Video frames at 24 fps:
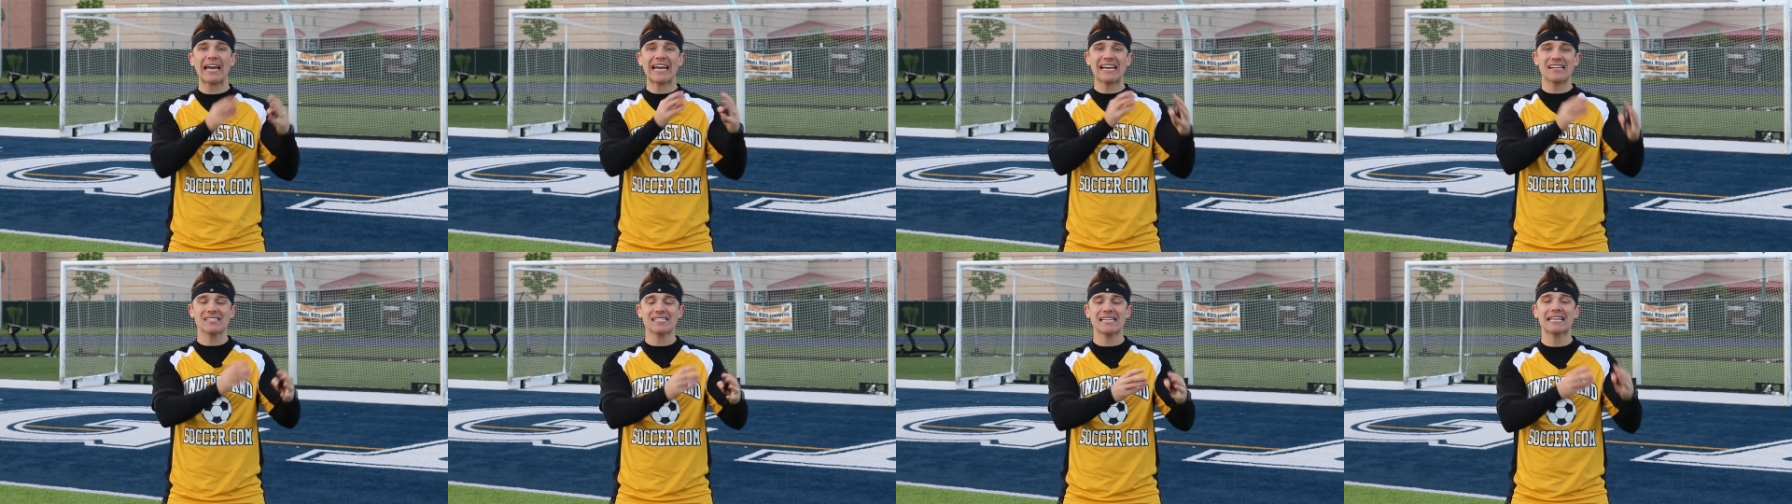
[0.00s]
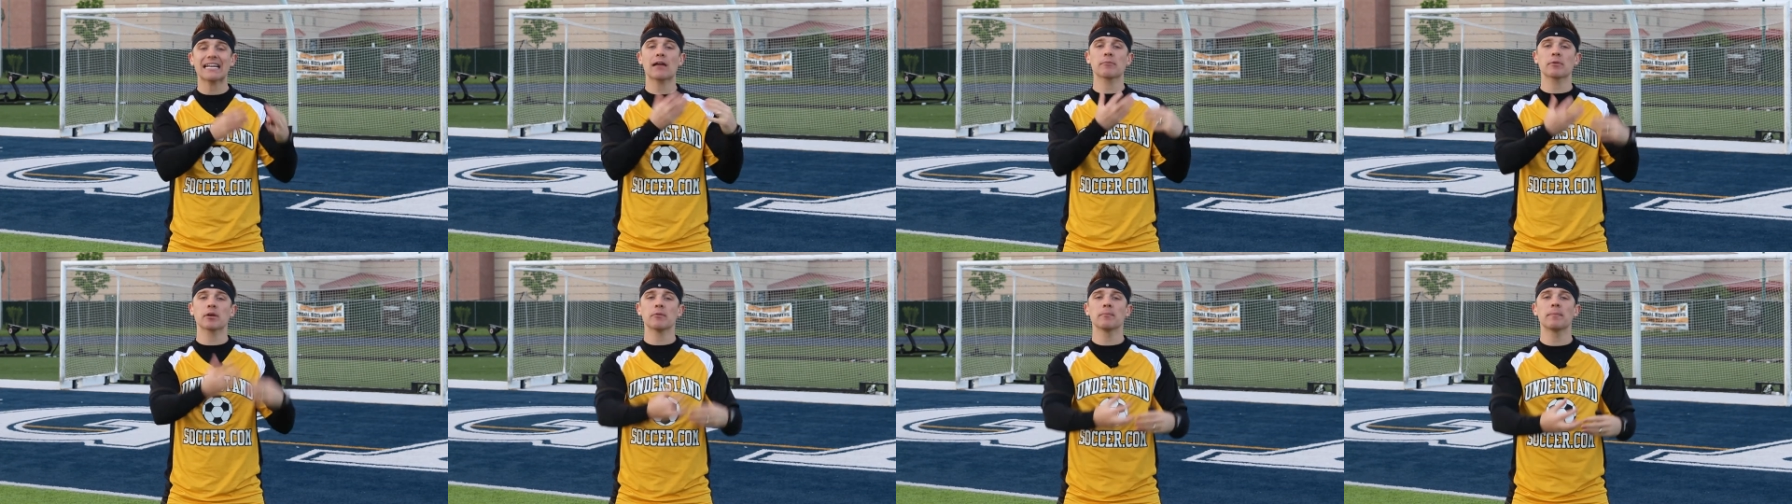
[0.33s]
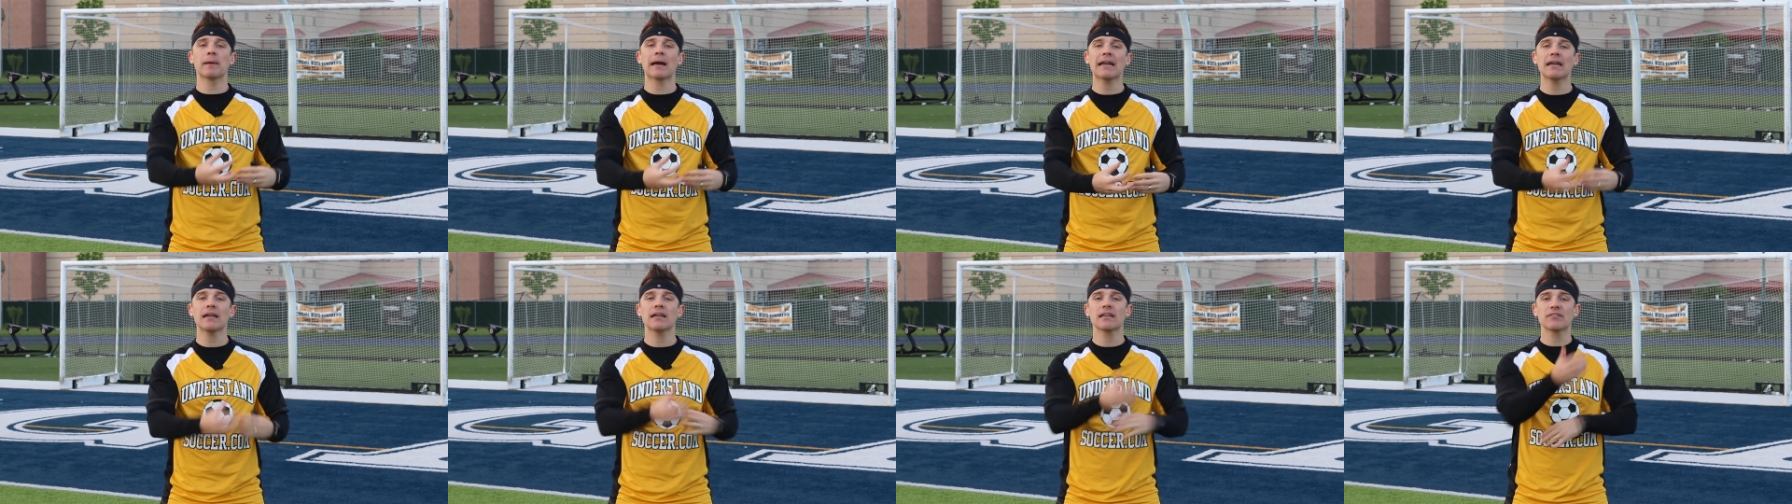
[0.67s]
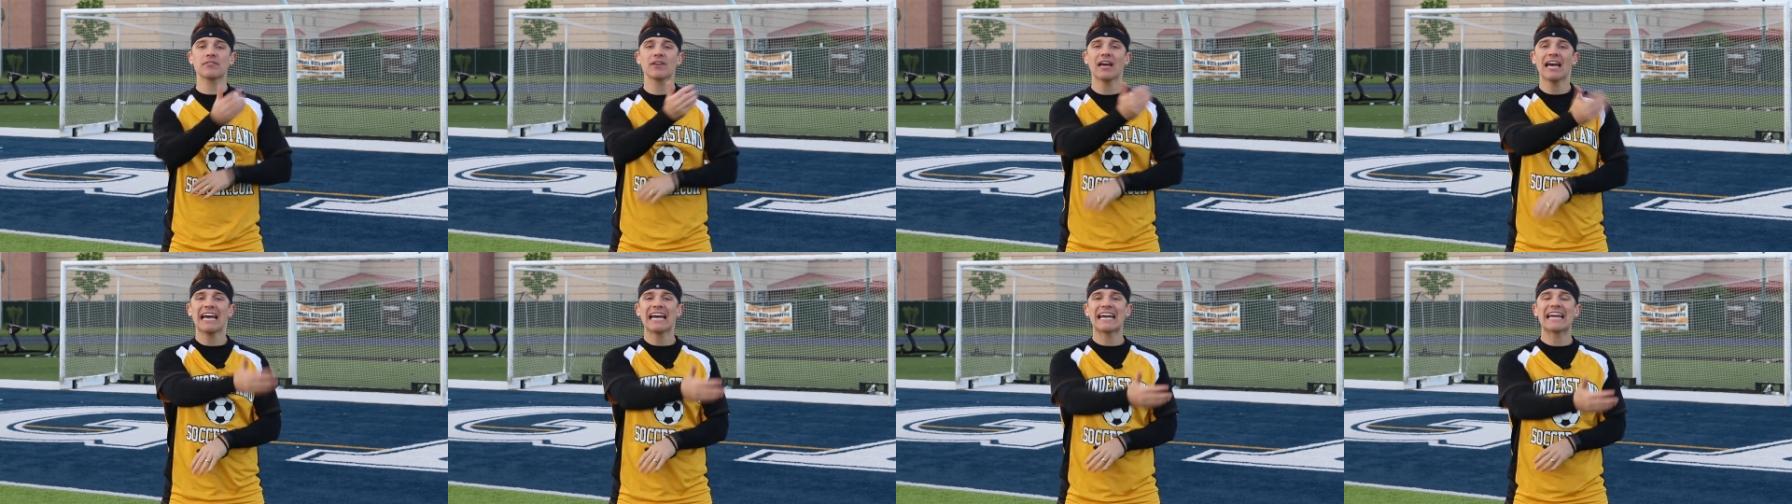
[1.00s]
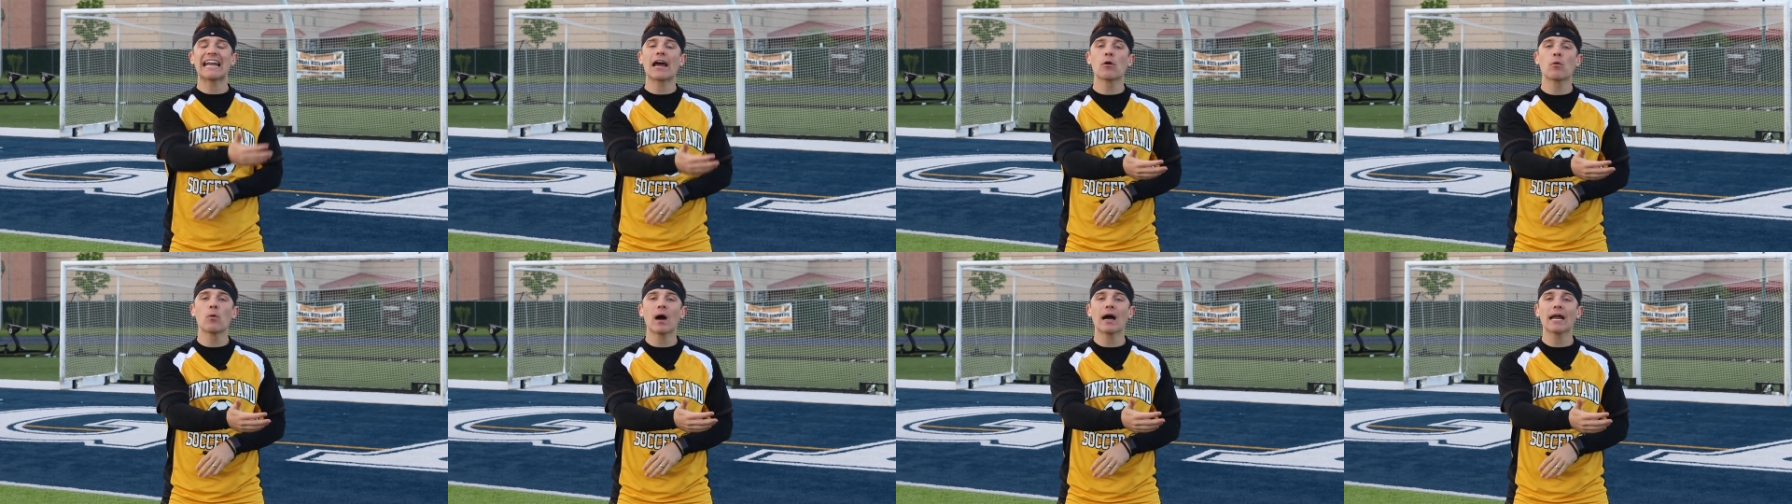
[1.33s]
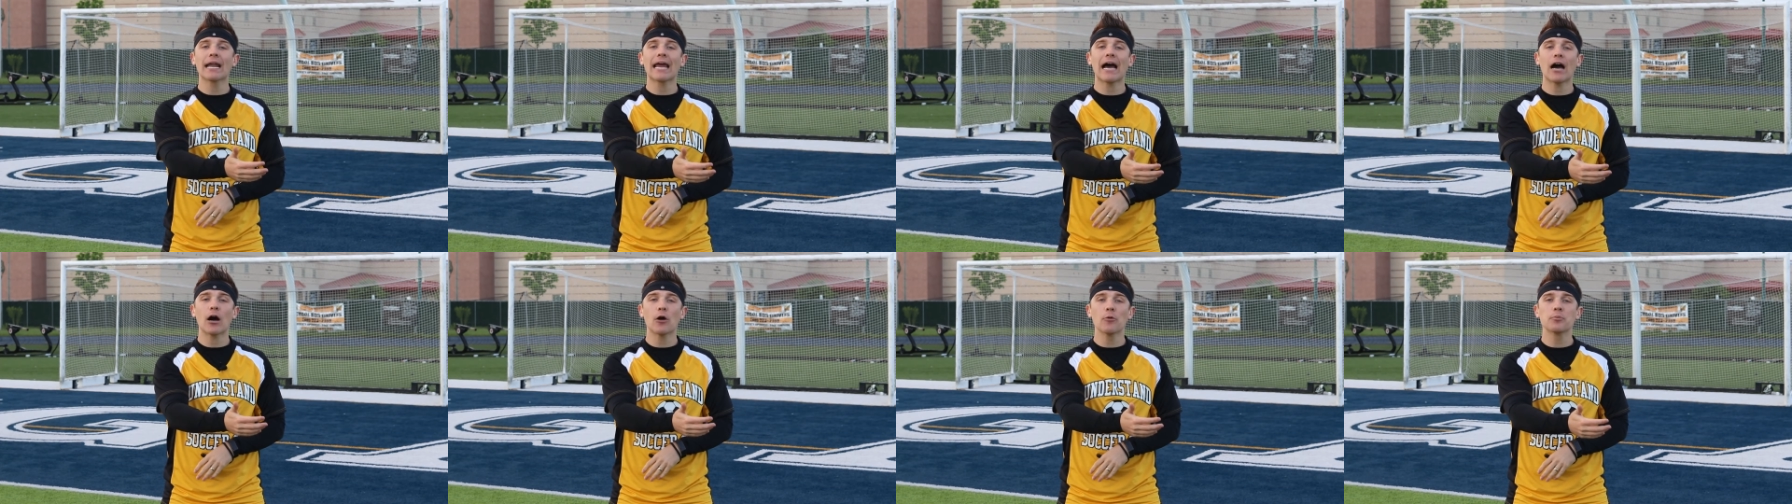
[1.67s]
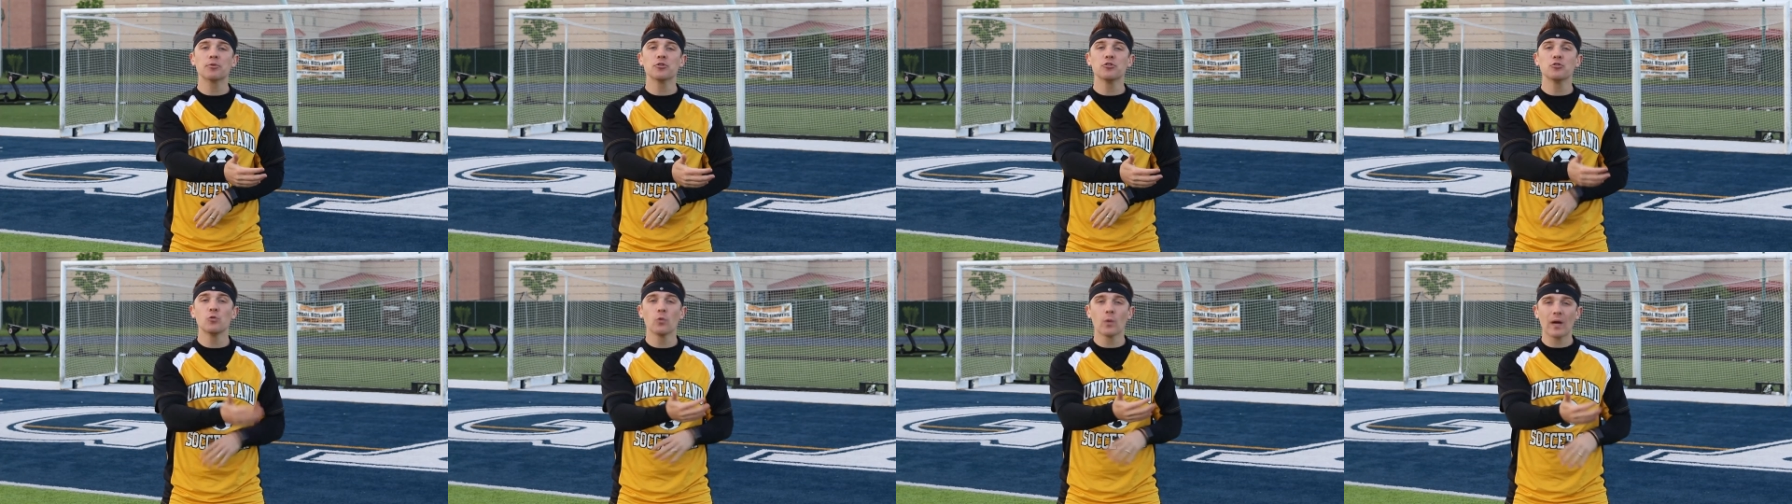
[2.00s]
as in I'm competitive and I want to help you